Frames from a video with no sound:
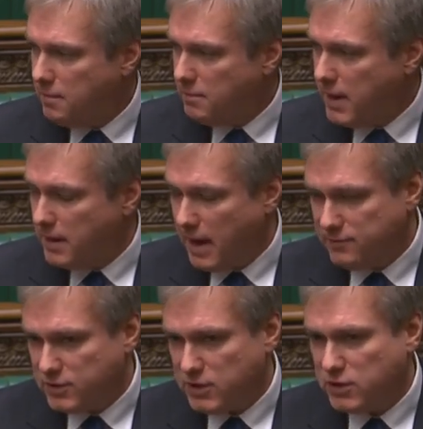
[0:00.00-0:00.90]
make
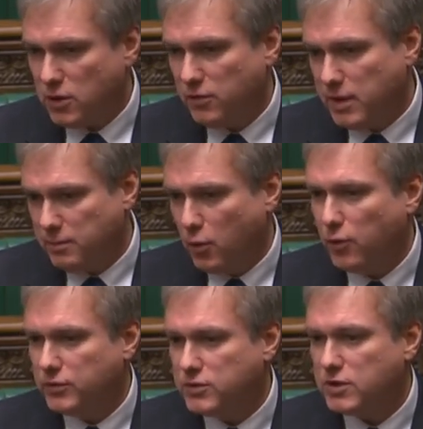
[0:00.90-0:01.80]
emphasis on the
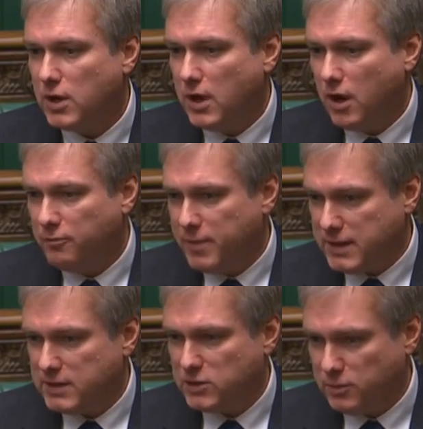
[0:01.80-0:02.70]
importance of
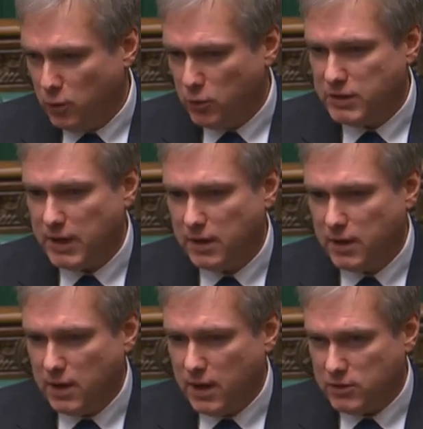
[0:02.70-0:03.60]
better supporting
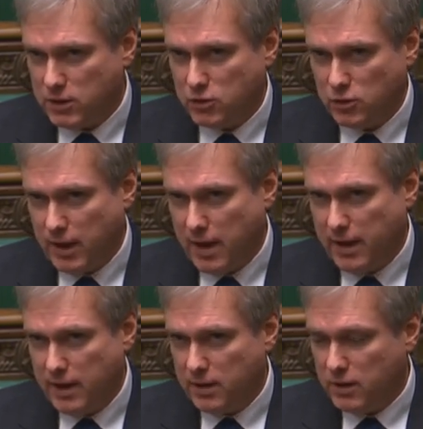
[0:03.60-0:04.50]
social care
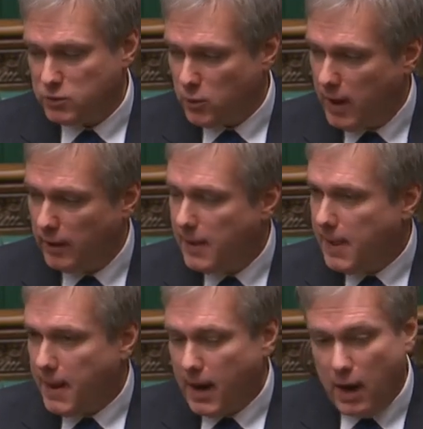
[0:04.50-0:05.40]
as well.
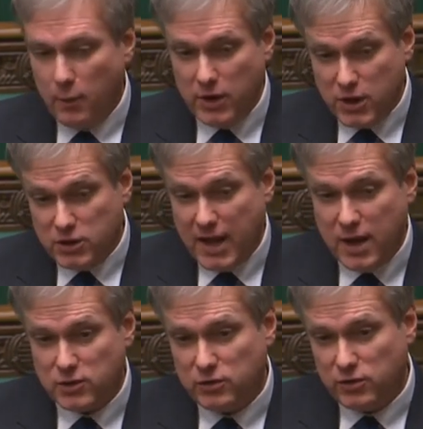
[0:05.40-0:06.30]
I would urge the
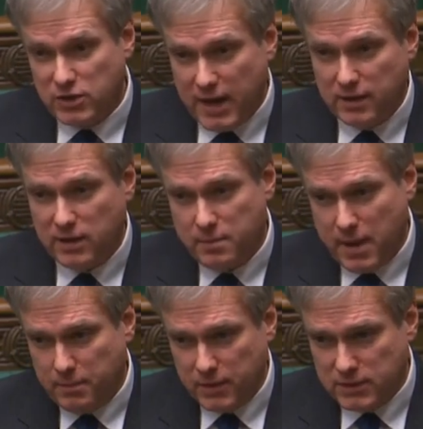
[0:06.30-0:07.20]
House to reject the
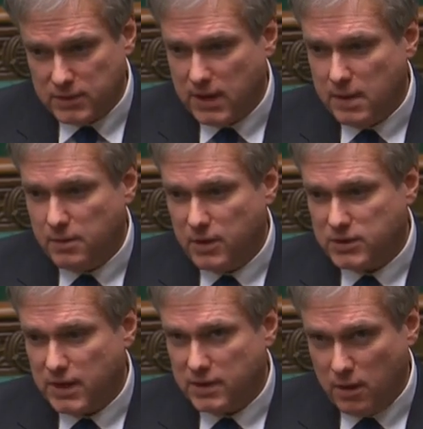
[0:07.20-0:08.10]
amendment because
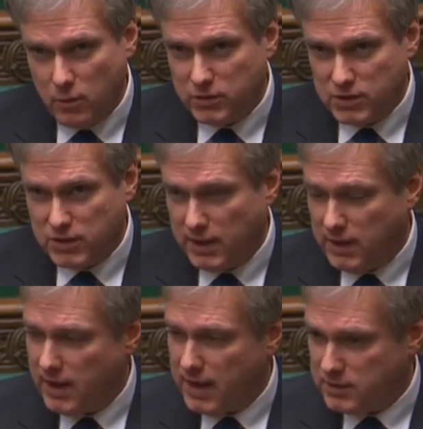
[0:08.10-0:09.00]
I don't want to
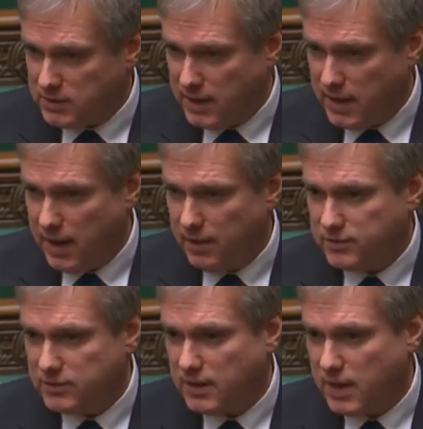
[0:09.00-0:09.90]
see, as the
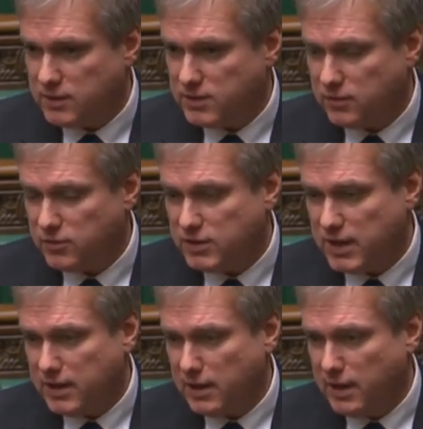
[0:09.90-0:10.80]
Health Secretary
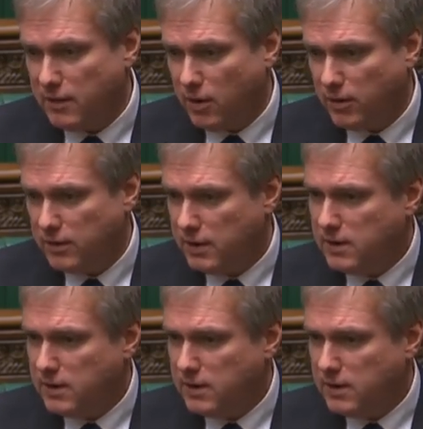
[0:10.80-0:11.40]
said earlier on,